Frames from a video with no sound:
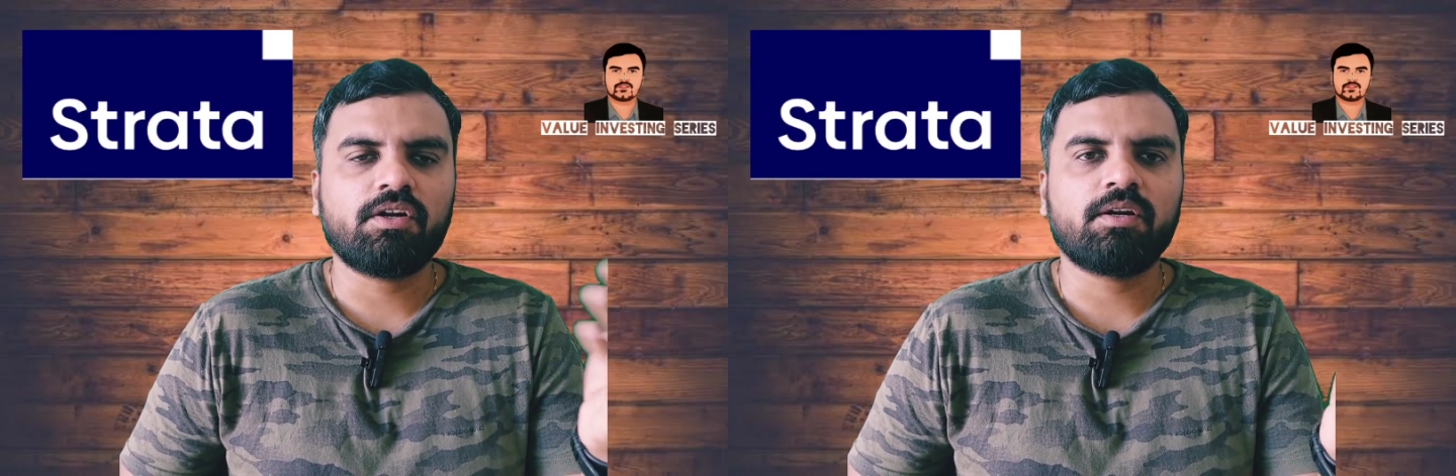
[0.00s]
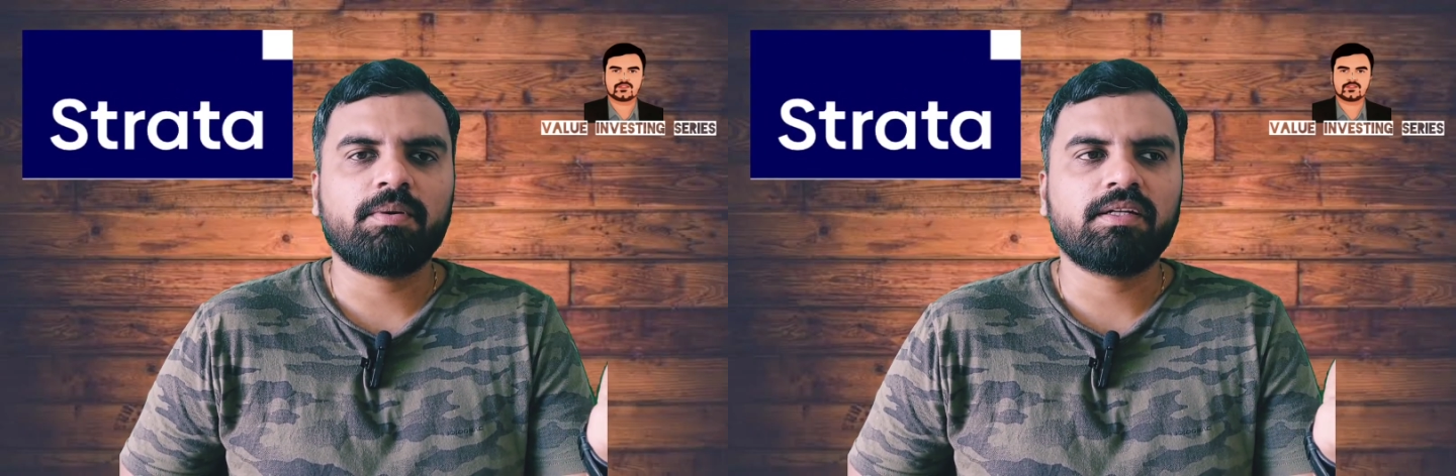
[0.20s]

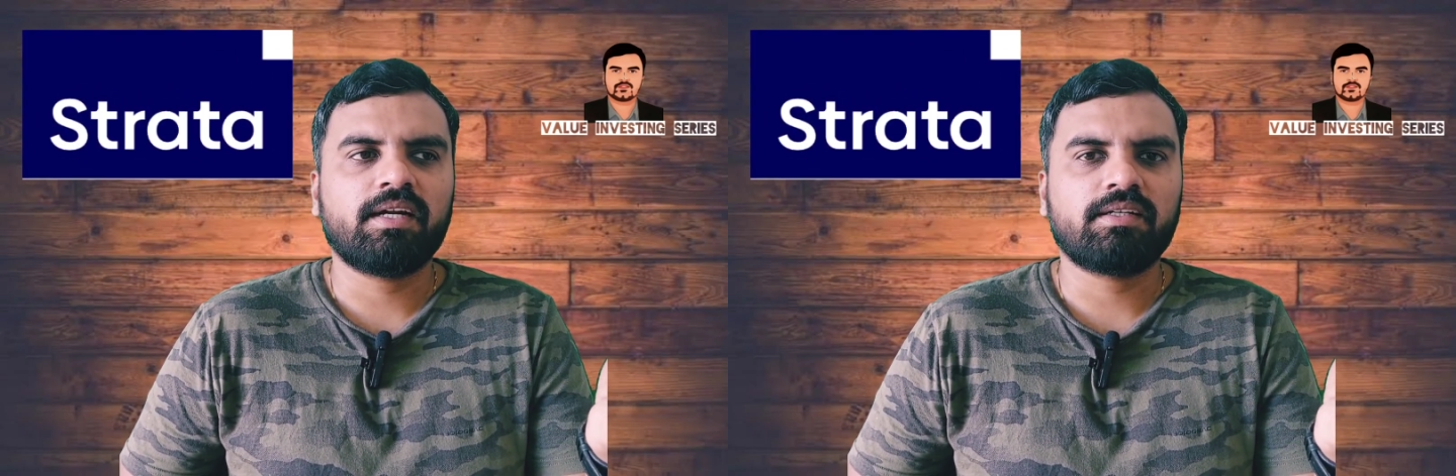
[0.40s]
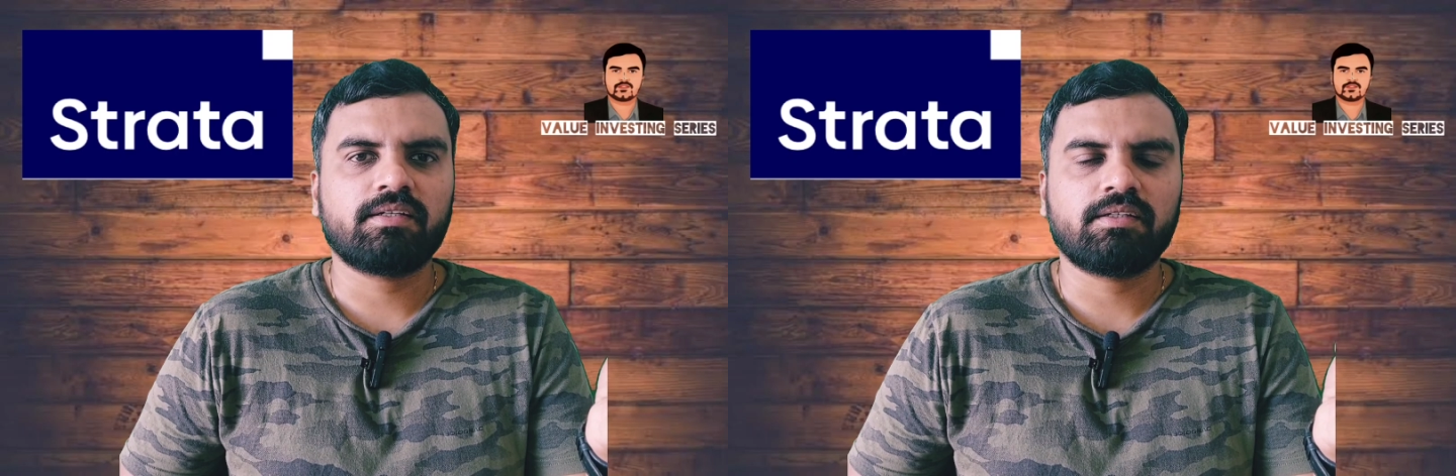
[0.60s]
not
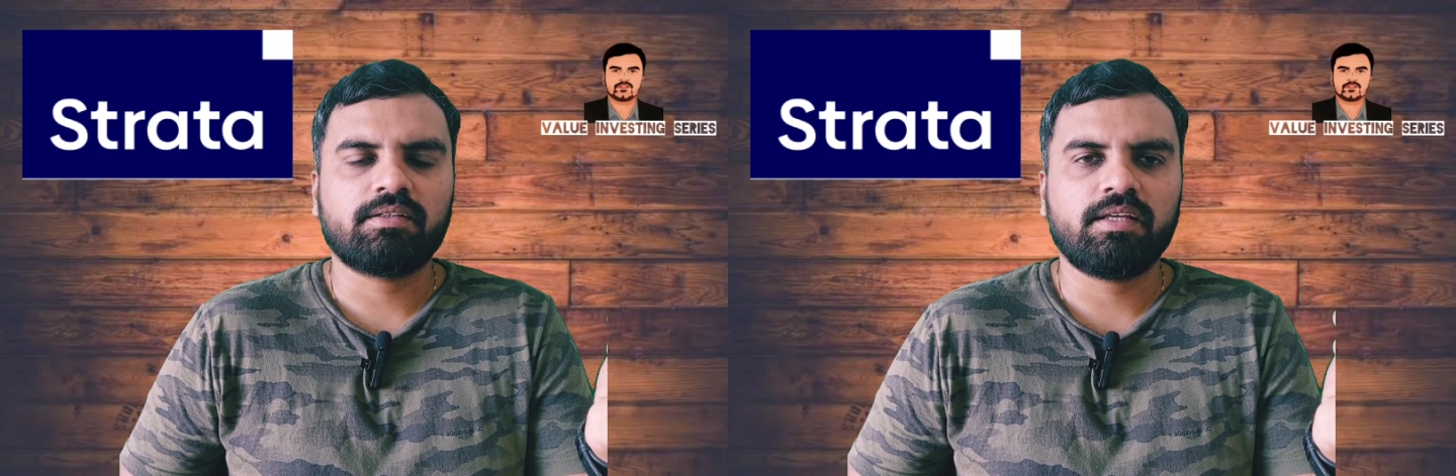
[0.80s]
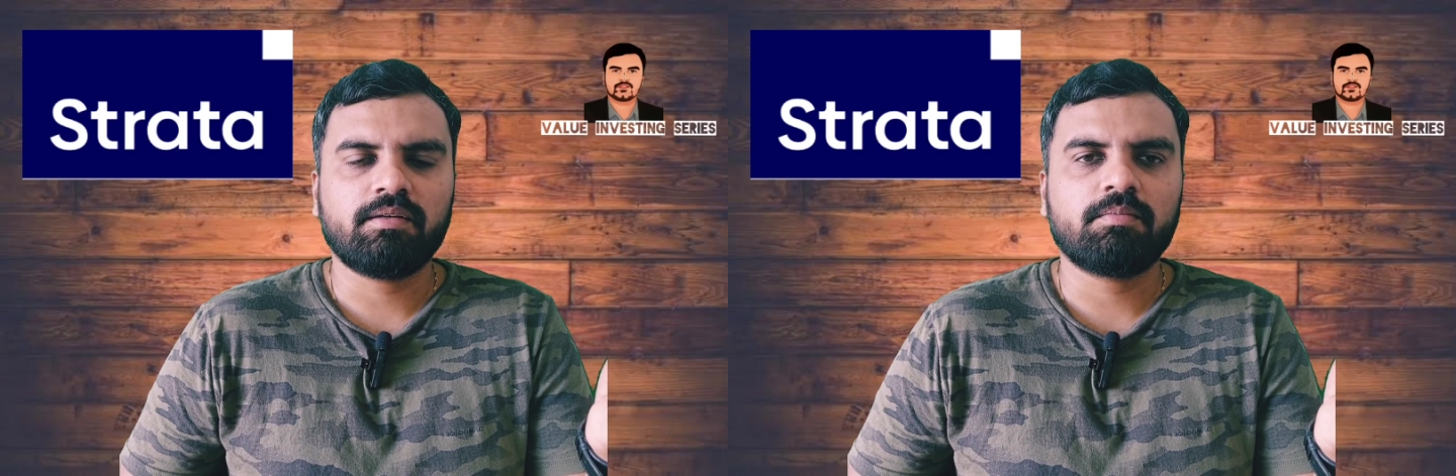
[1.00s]
repeat
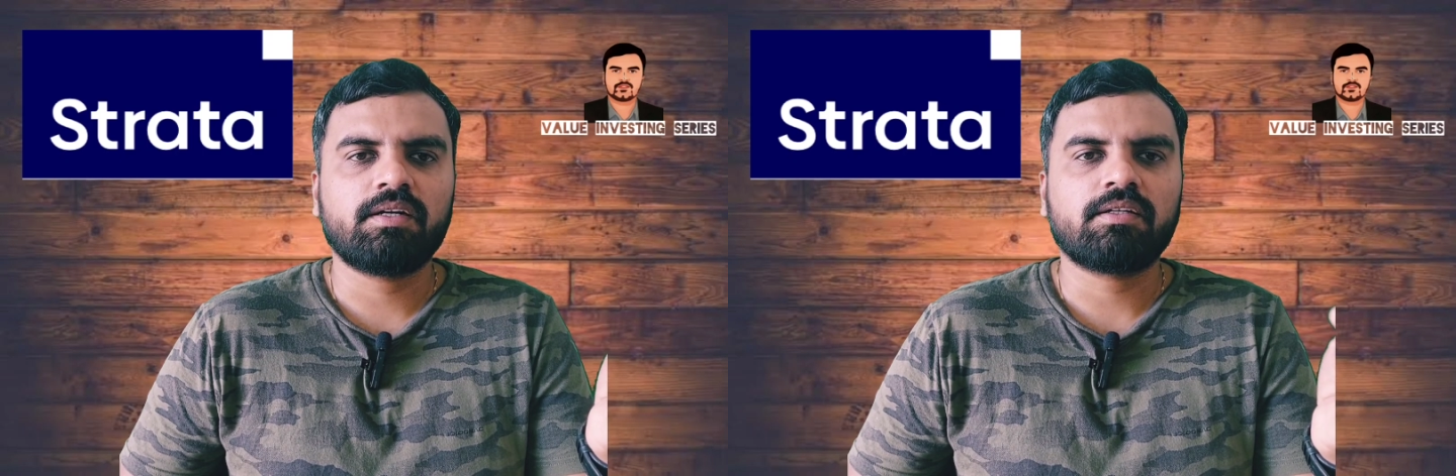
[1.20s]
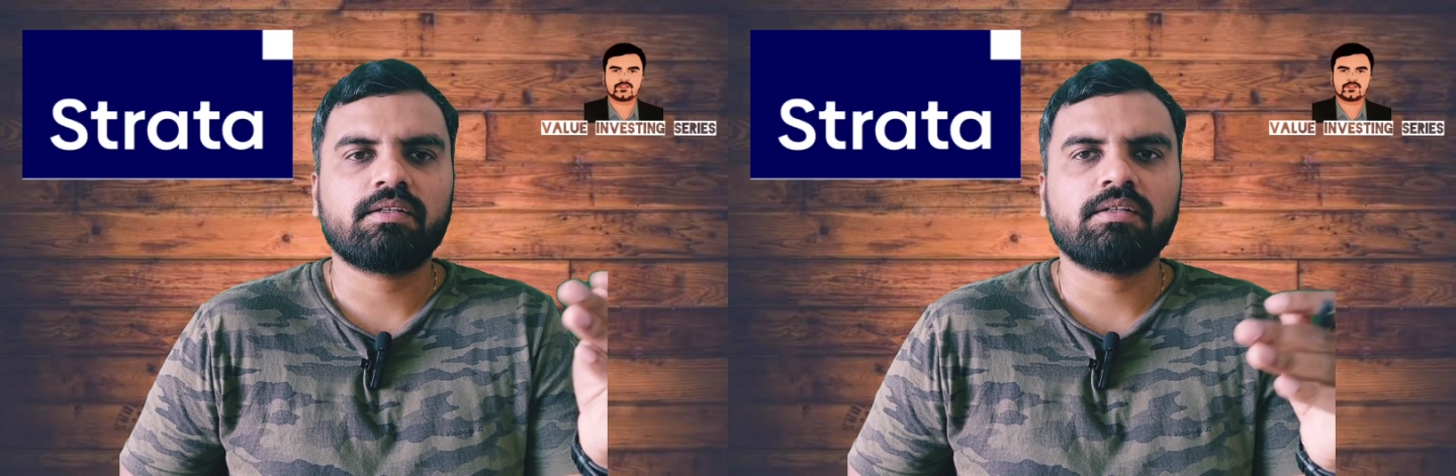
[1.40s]
that thing,
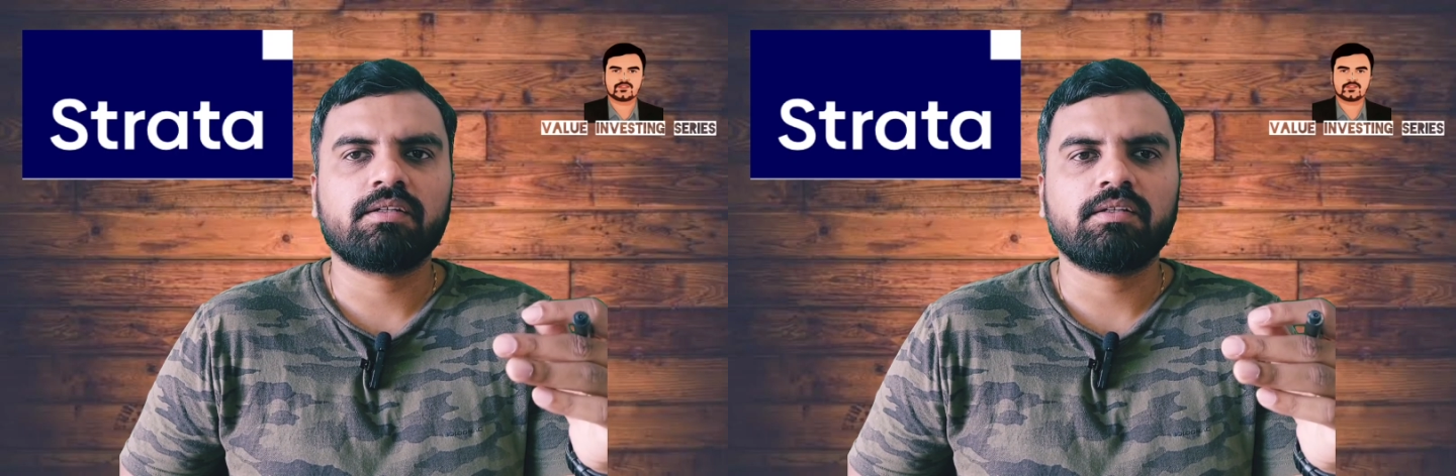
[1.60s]
but